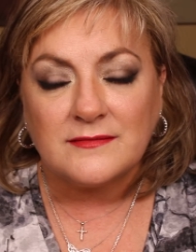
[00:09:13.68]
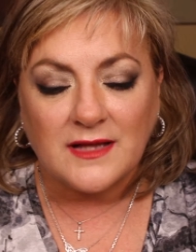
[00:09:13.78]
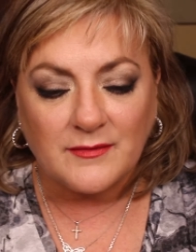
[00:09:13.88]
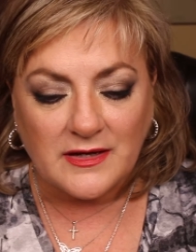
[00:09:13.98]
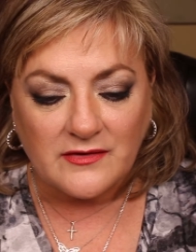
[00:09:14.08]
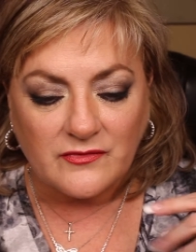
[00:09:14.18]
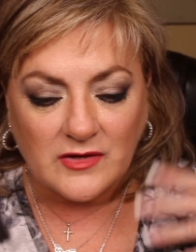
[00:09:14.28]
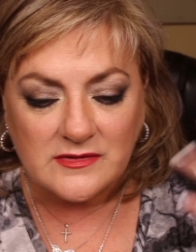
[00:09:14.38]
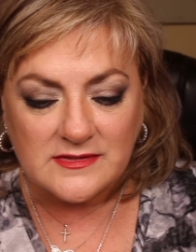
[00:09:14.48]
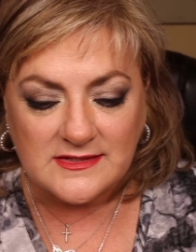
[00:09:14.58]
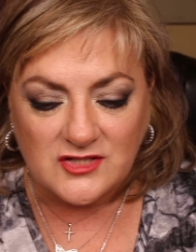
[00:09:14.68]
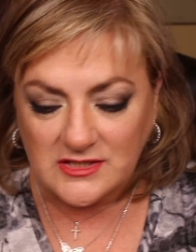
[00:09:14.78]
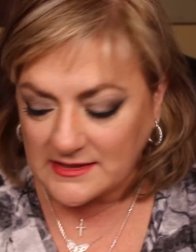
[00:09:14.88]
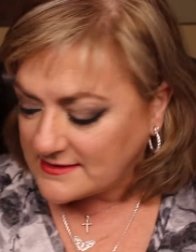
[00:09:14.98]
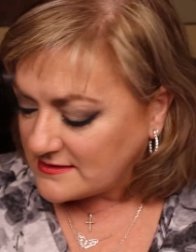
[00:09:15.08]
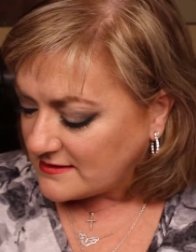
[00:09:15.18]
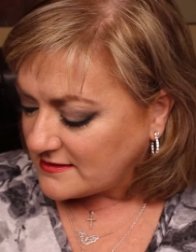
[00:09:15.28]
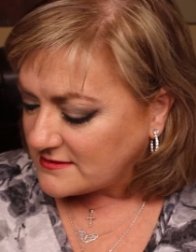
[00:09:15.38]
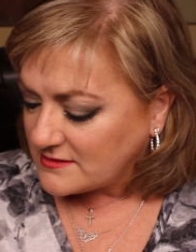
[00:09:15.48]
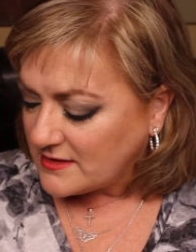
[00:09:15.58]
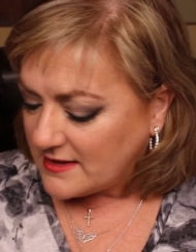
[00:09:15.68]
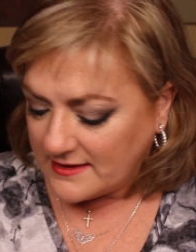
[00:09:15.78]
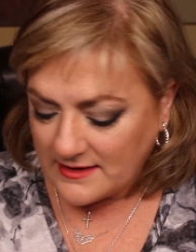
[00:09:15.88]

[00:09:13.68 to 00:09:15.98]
I'm kind of rosy cheeked, so I think it's okay.